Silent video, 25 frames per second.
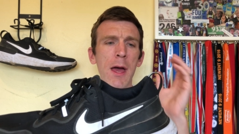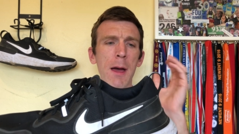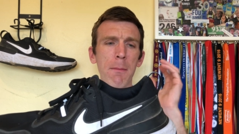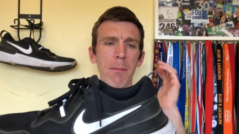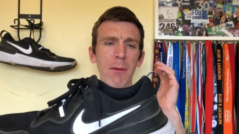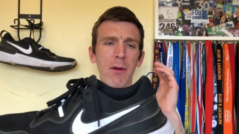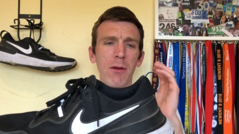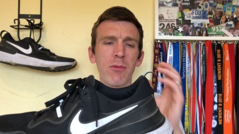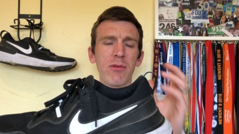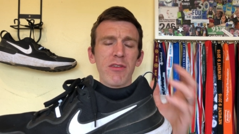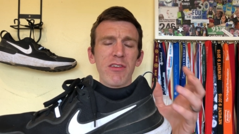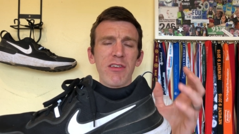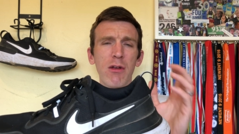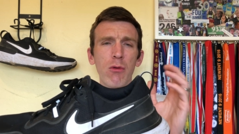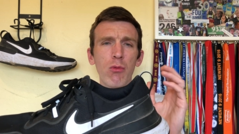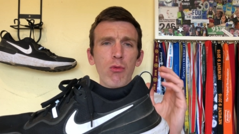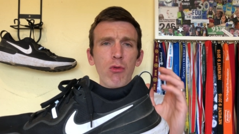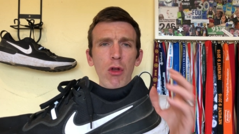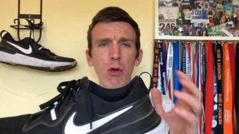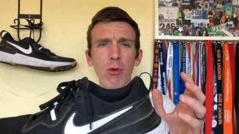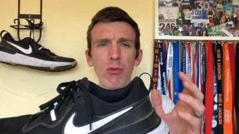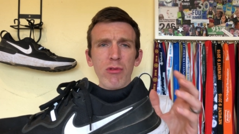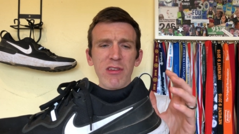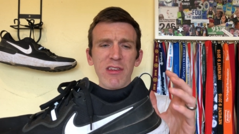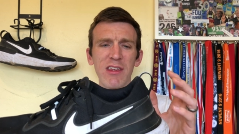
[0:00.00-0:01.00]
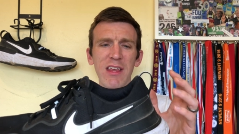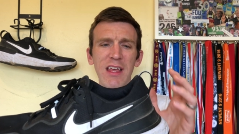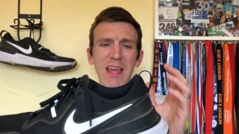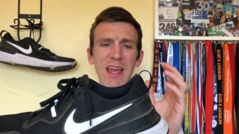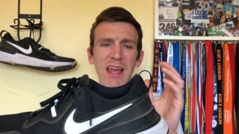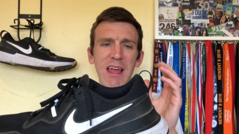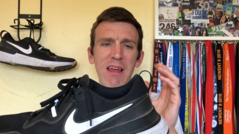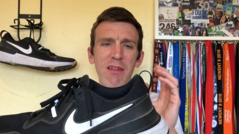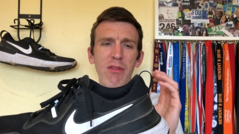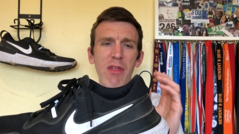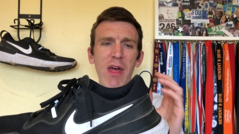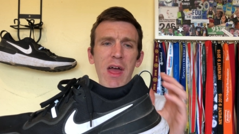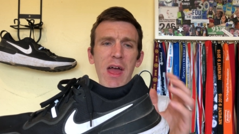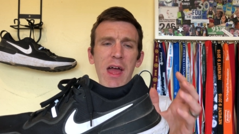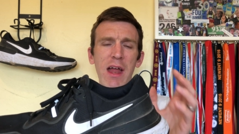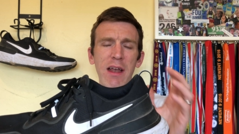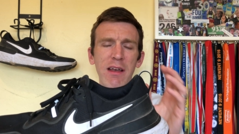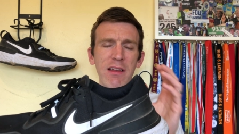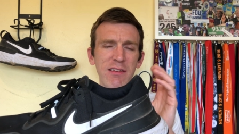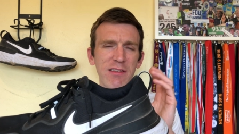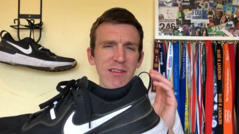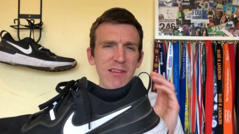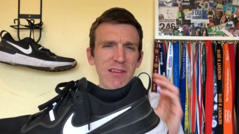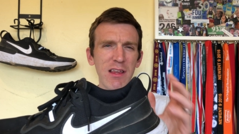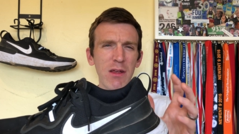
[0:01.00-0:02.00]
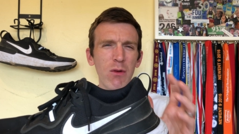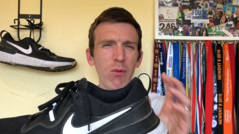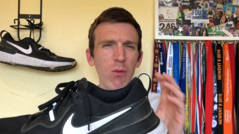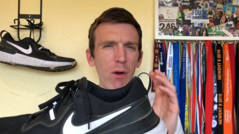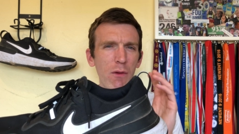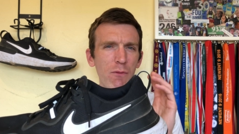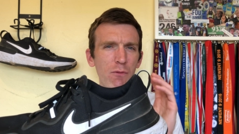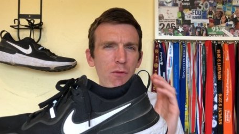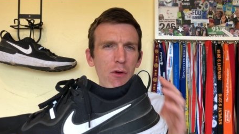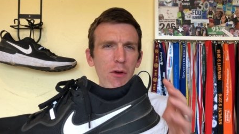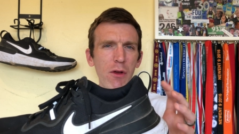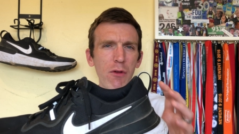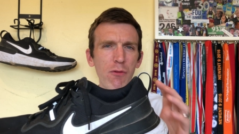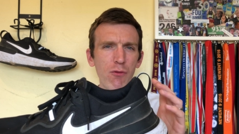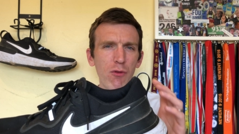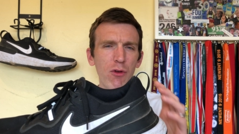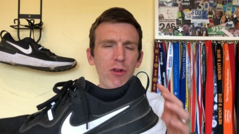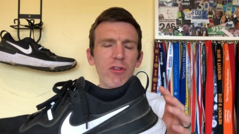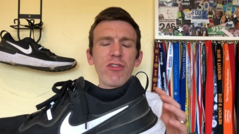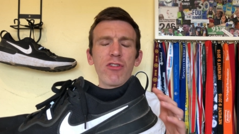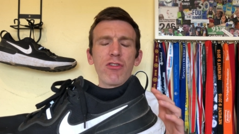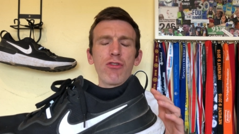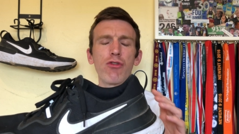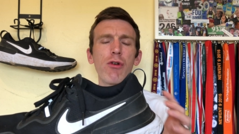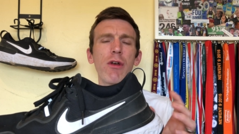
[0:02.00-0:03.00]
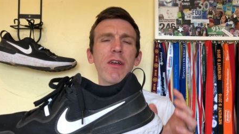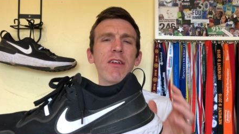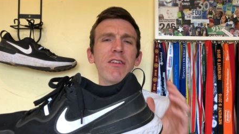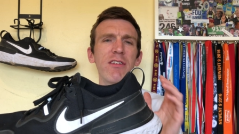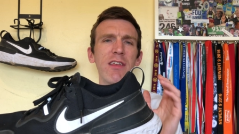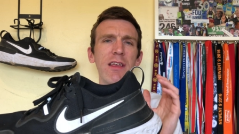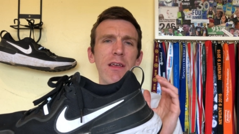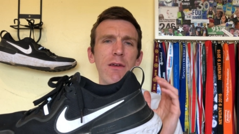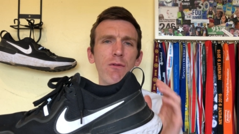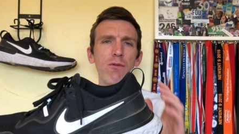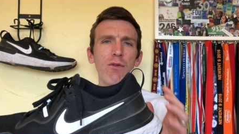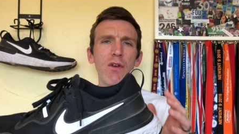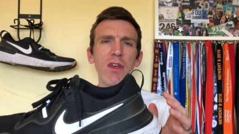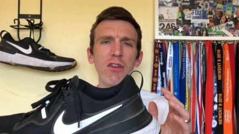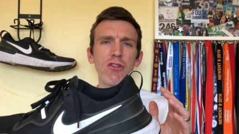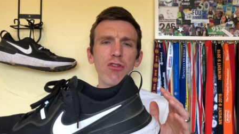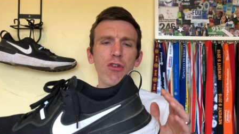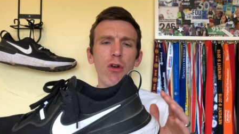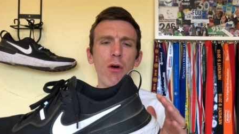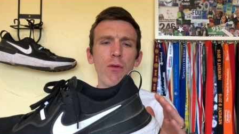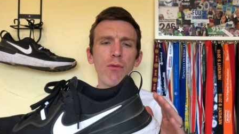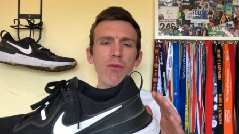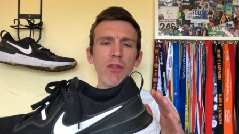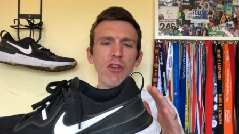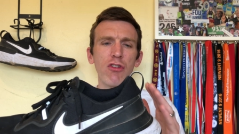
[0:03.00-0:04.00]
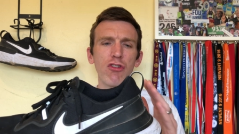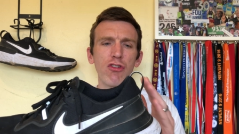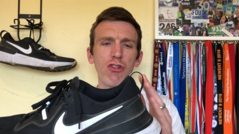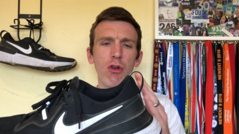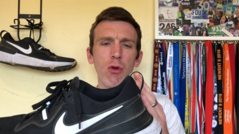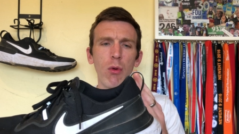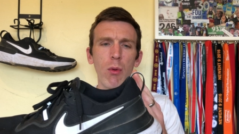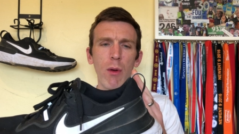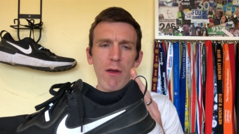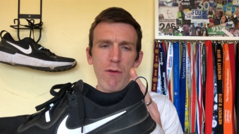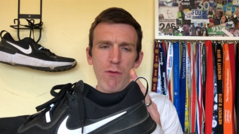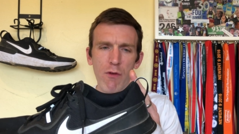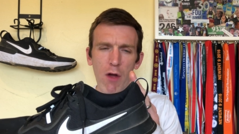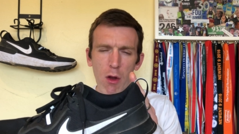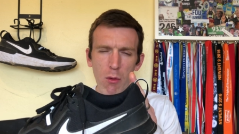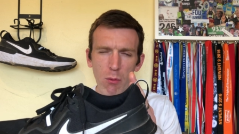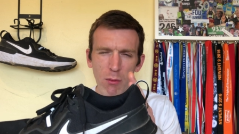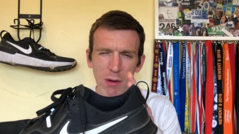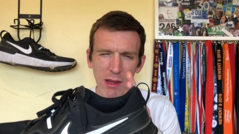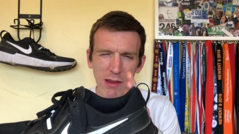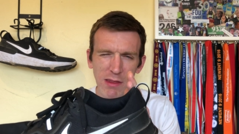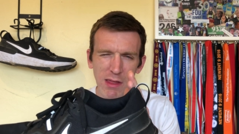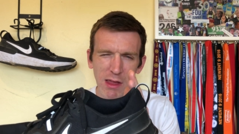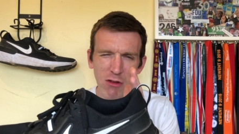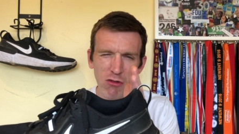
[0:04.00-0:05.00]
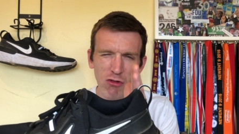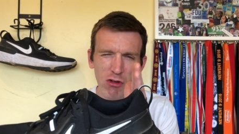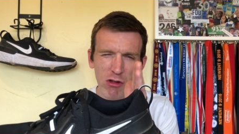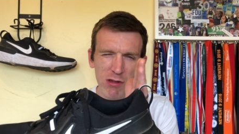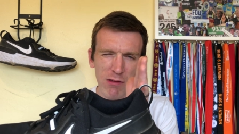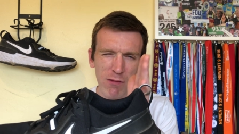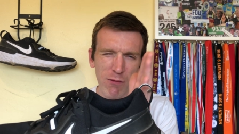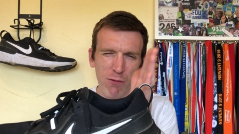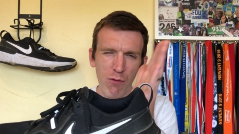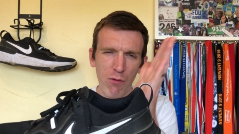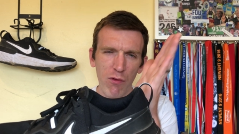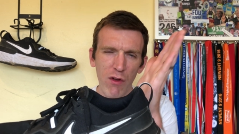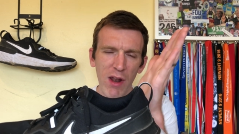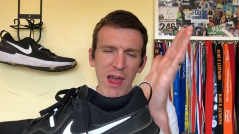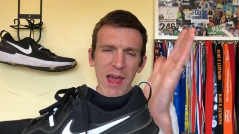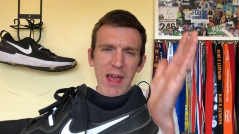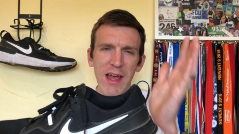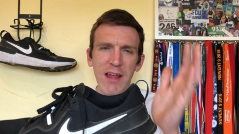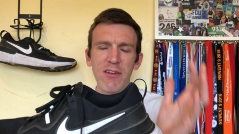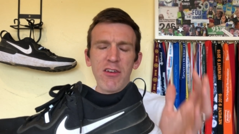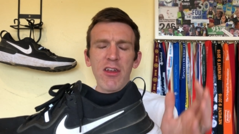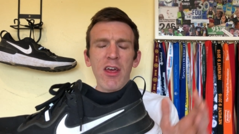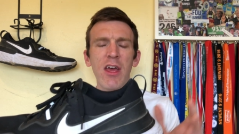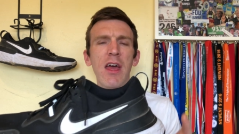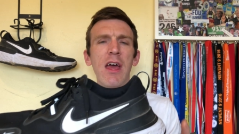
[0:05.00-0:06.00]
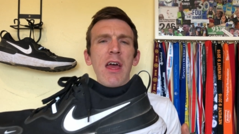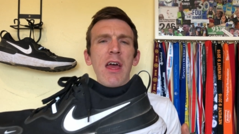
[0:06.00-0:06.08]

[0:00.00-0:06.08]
but I'm still noticing it there, and it's still a very frustrating feature of the shoe. If only they just flared